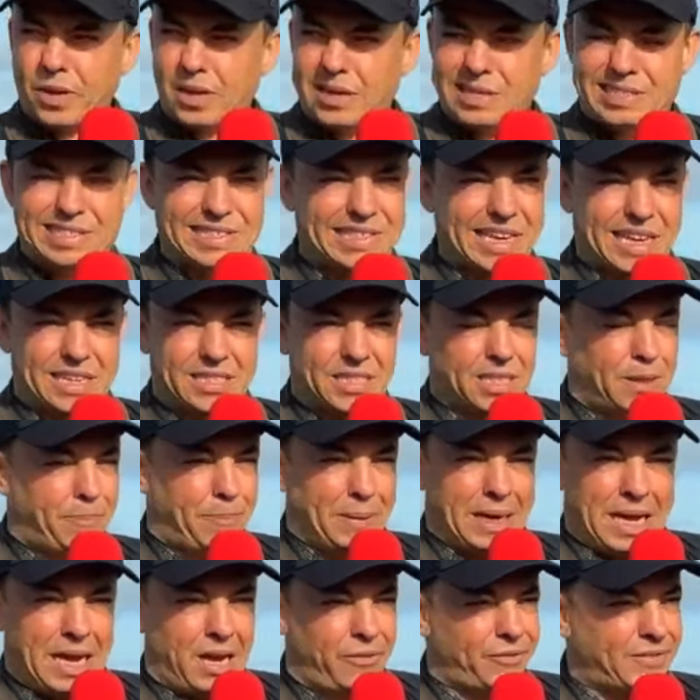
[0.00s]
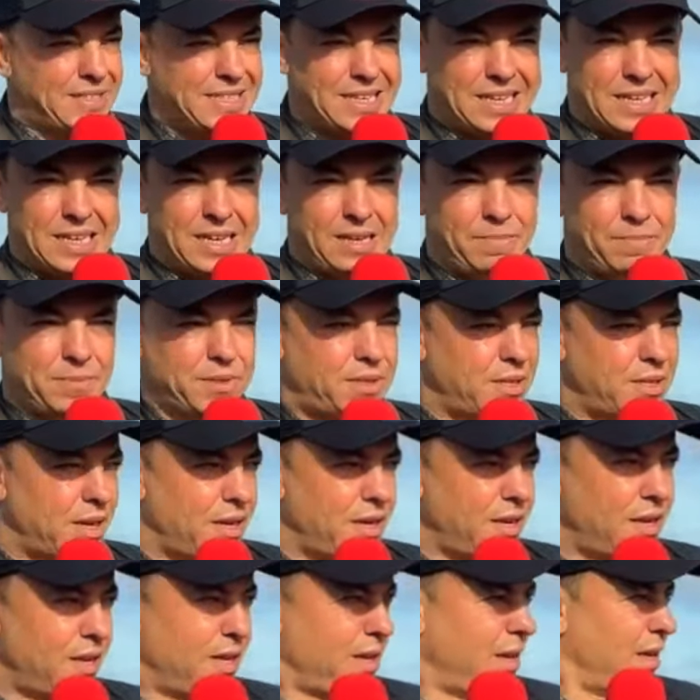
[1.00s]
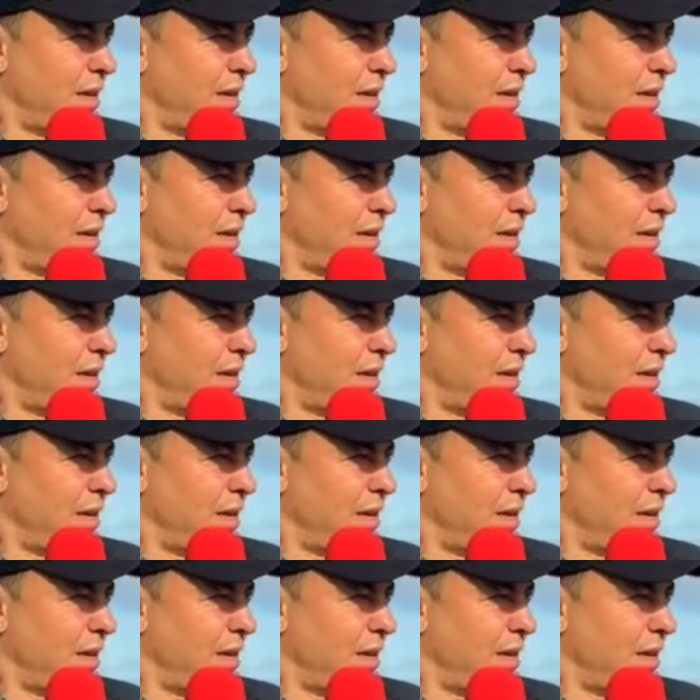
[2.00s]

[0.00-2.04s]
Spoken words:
six of the playoff teams and